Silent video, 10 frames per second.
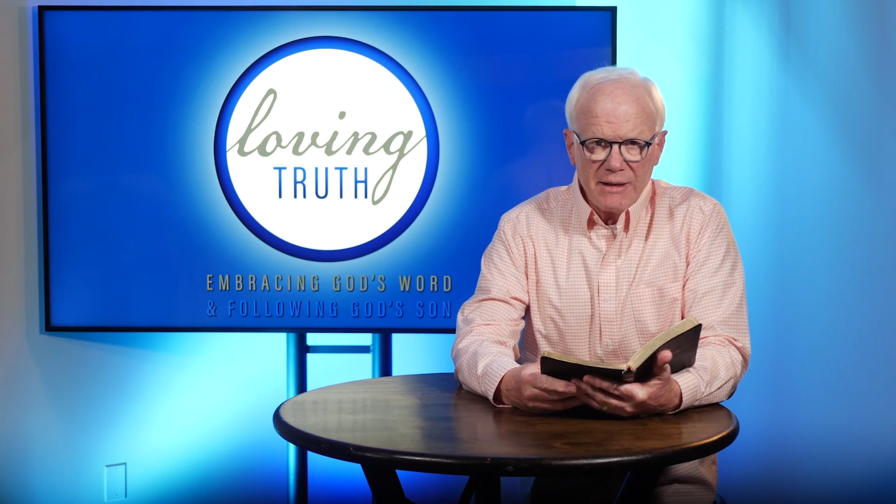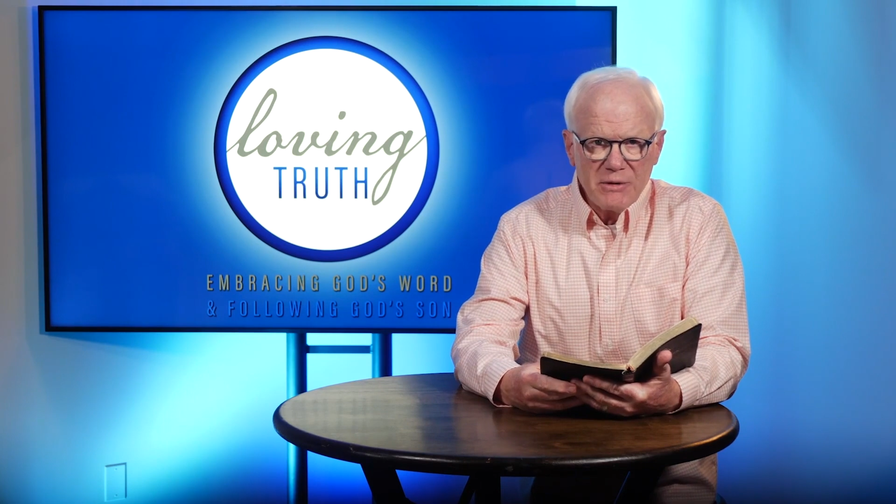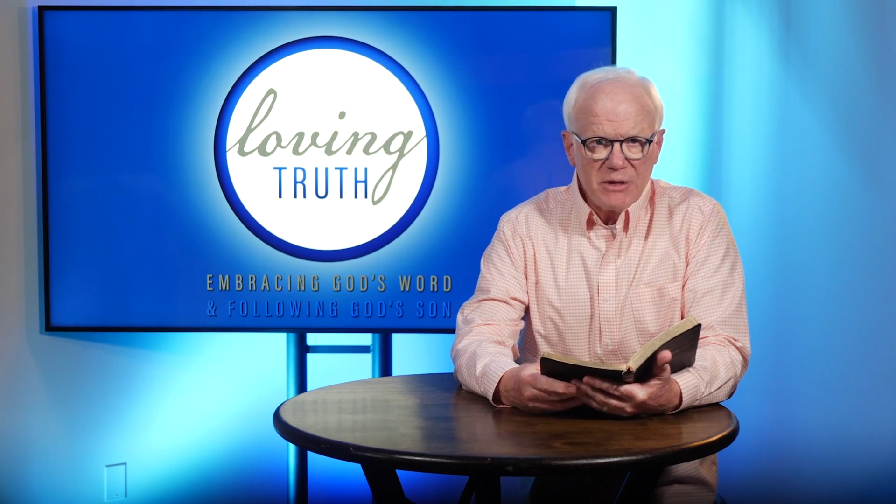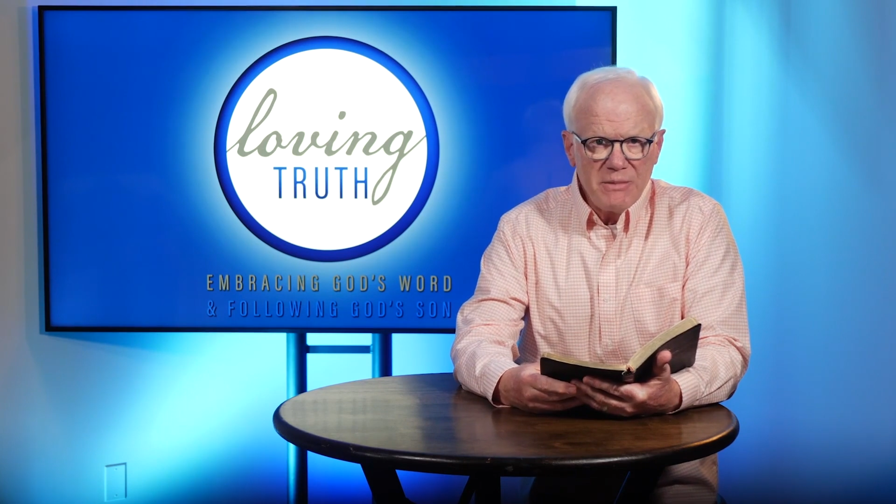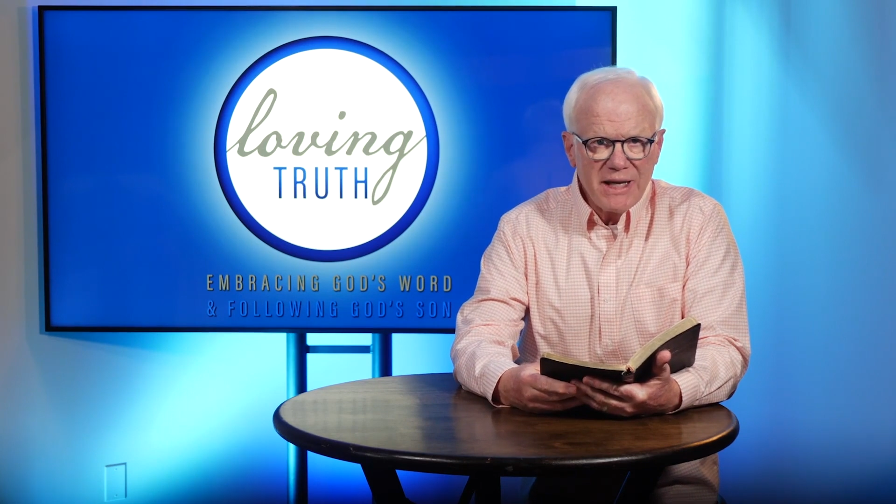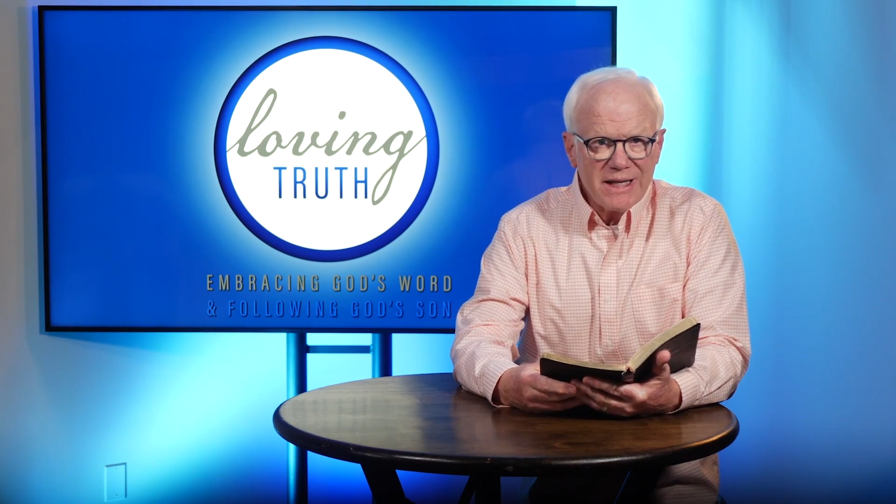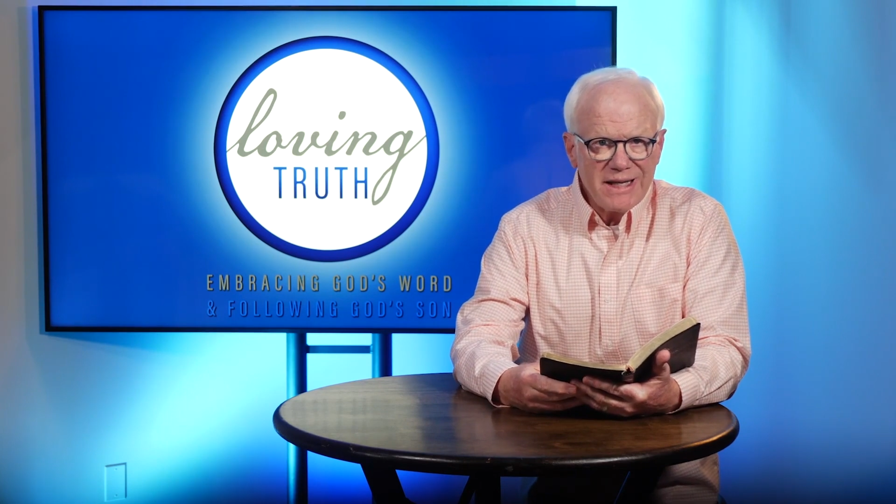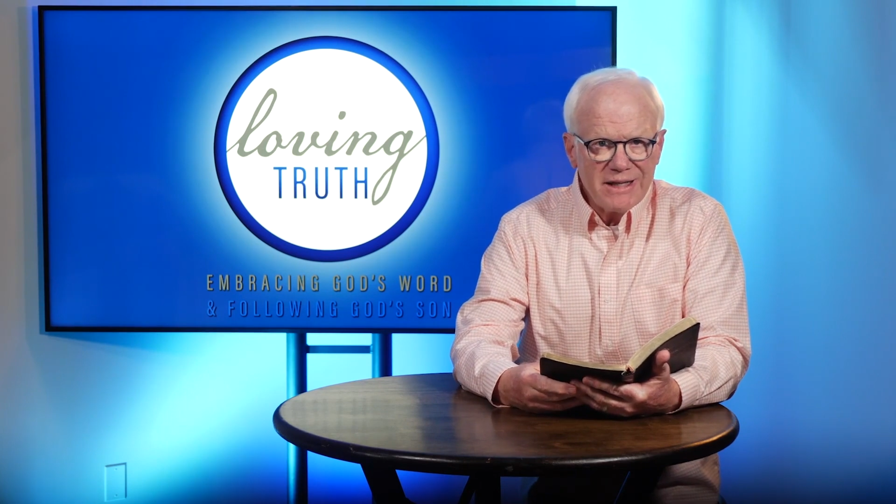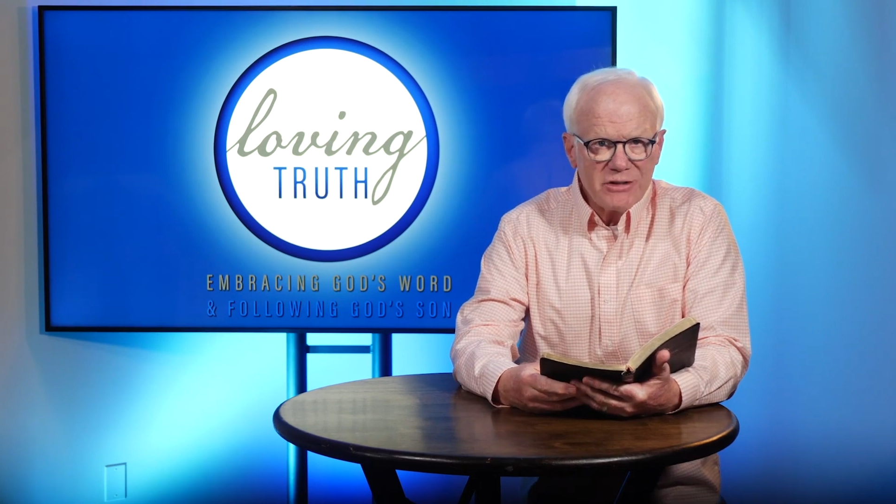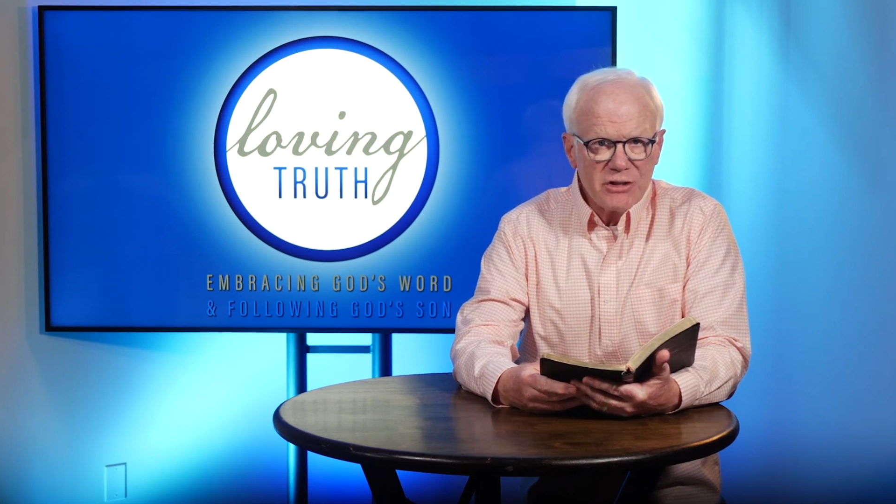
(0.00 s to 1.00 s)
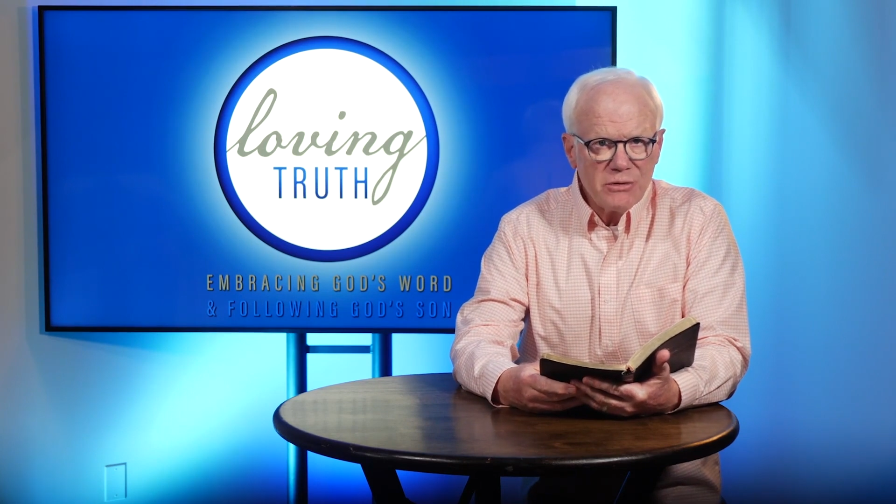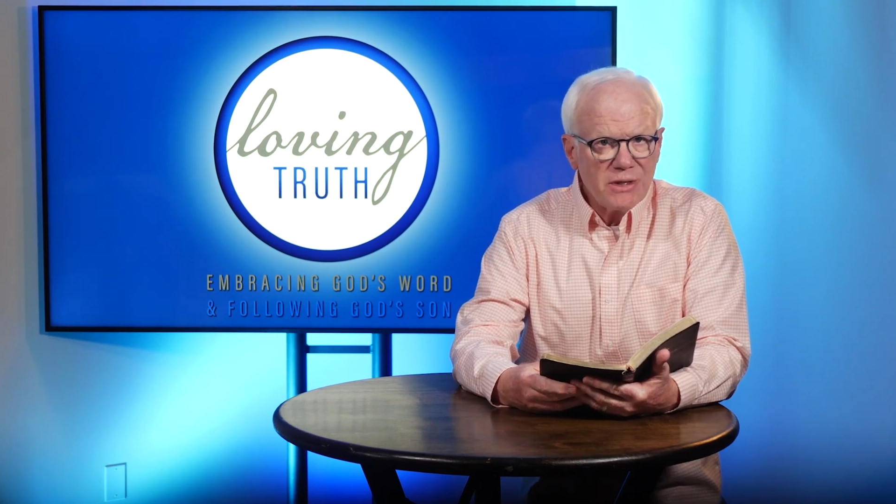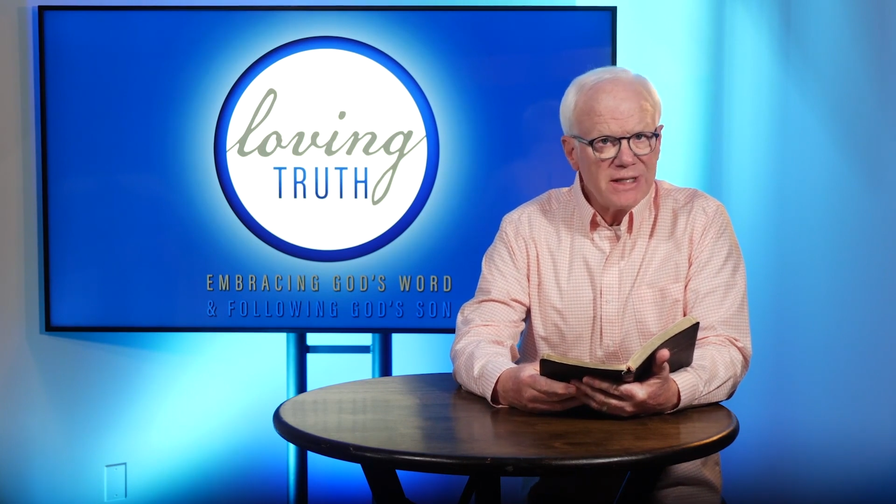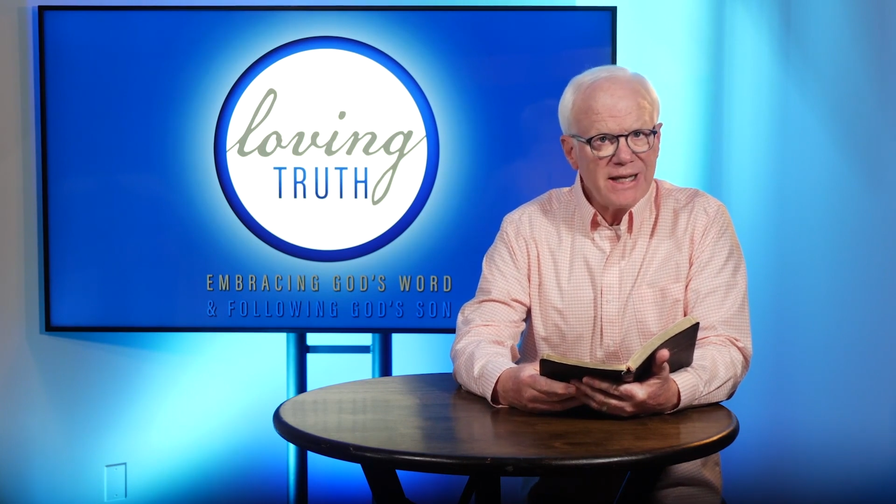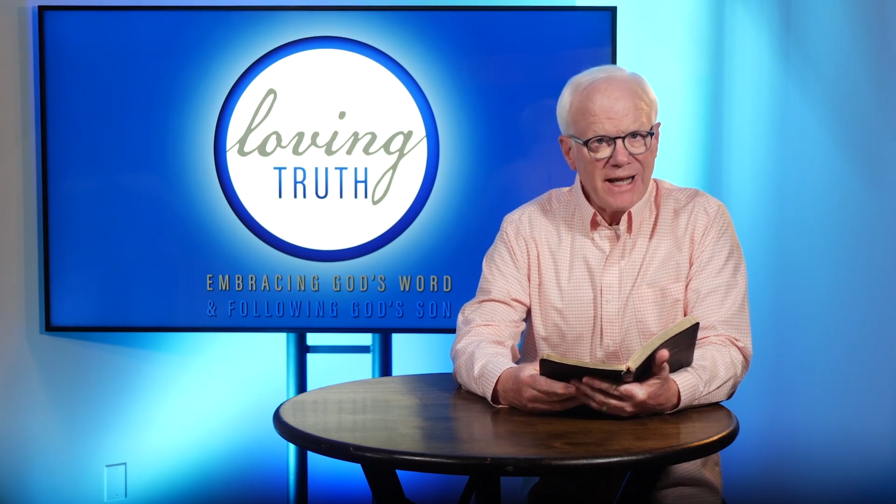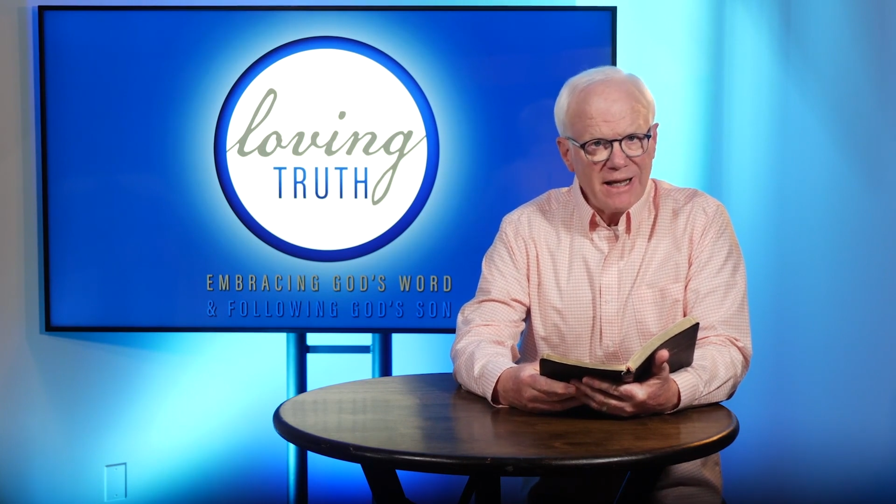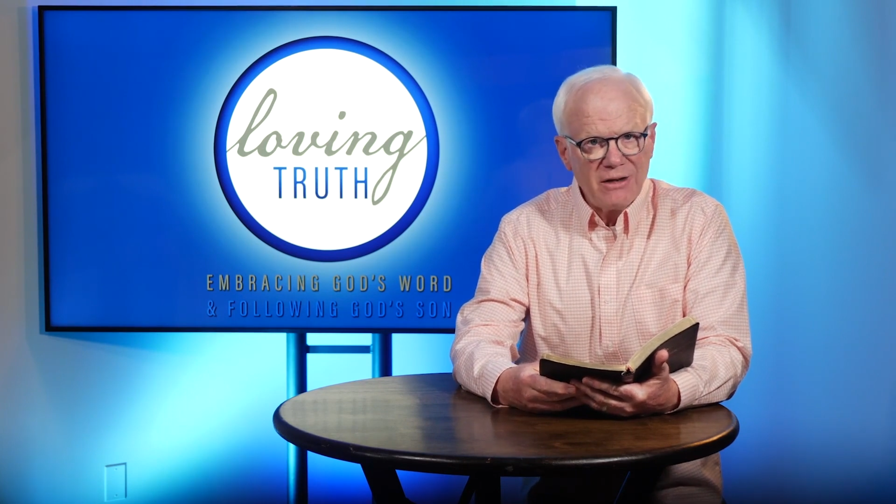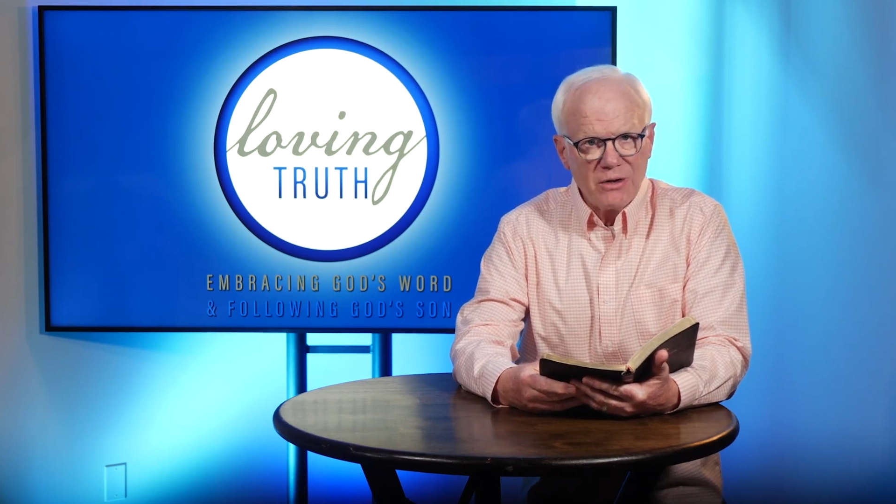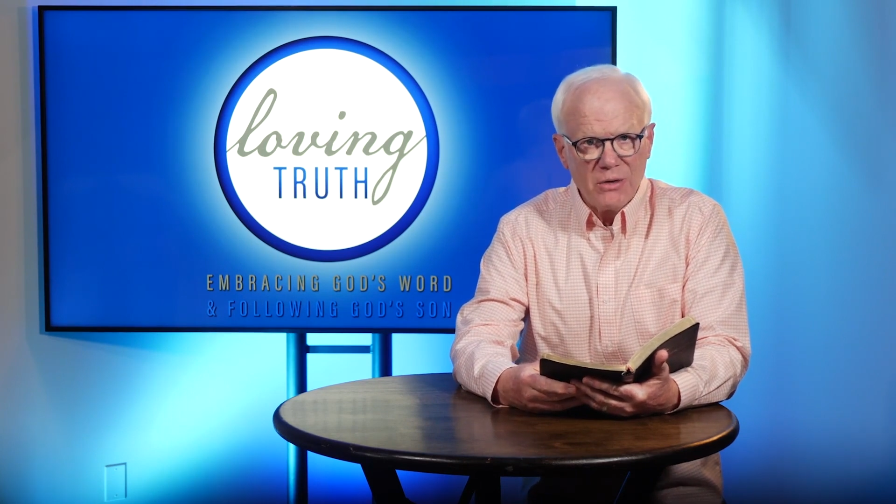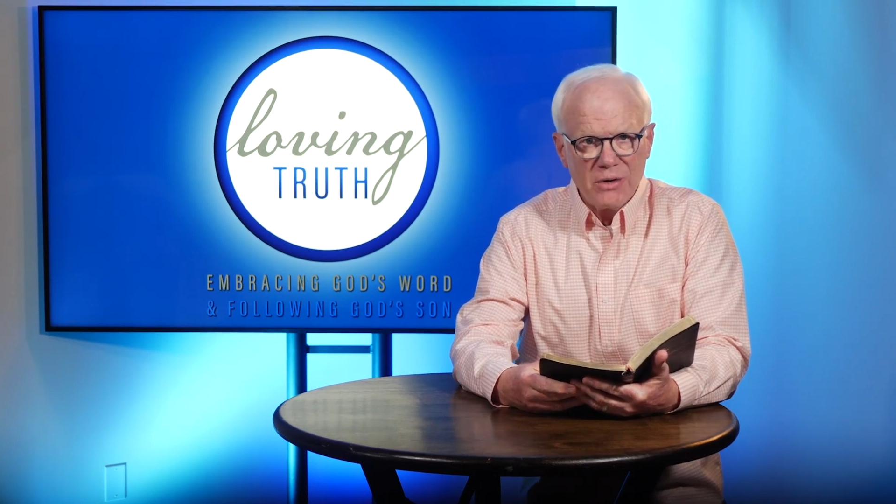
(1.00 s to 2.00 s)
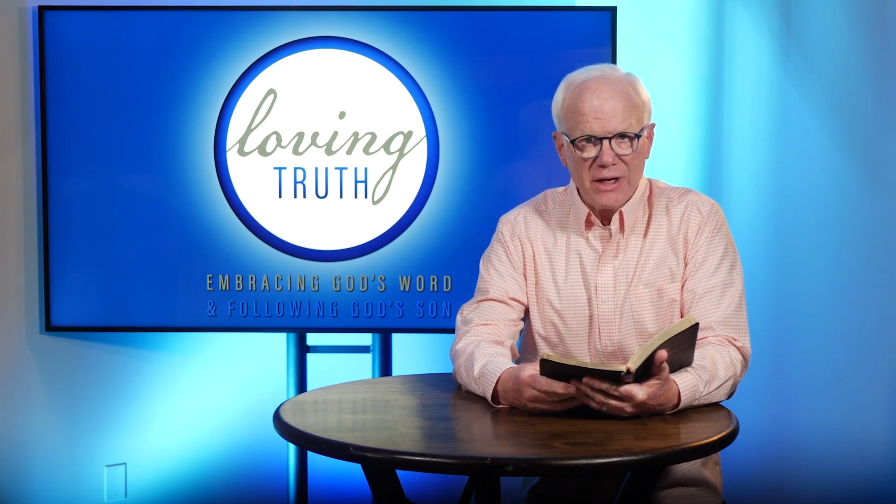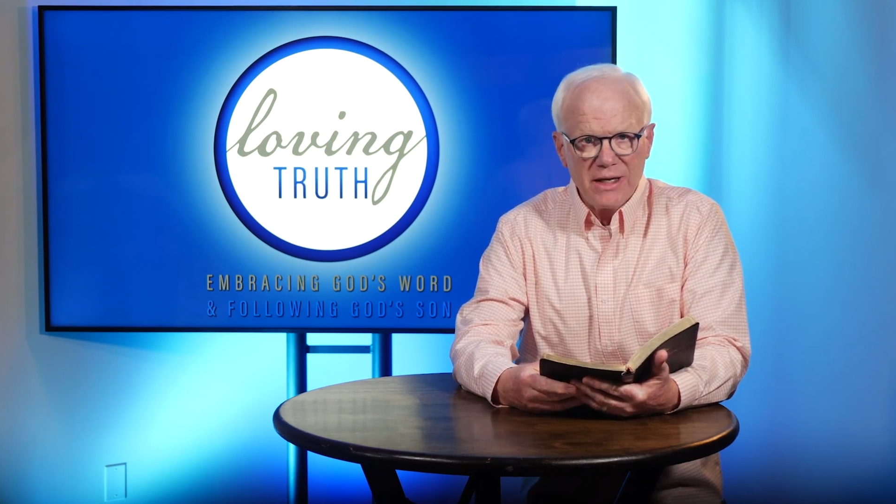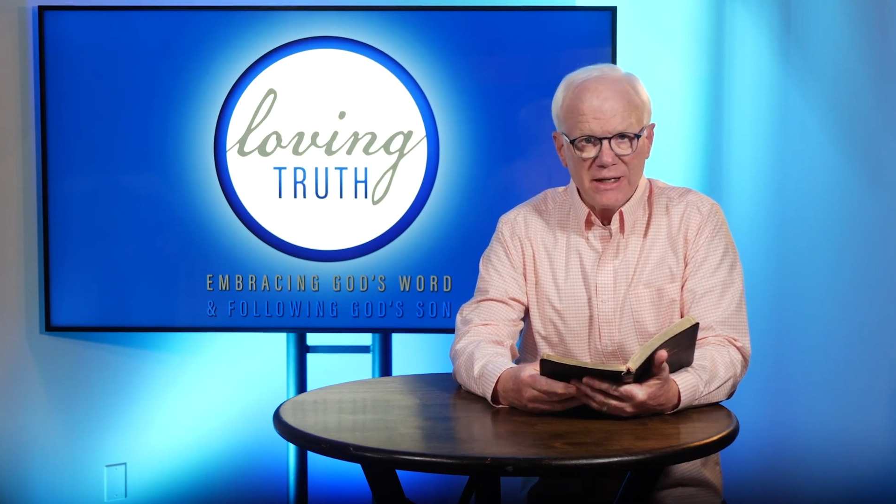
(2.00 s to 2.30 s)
I'm going to make it into an allegory.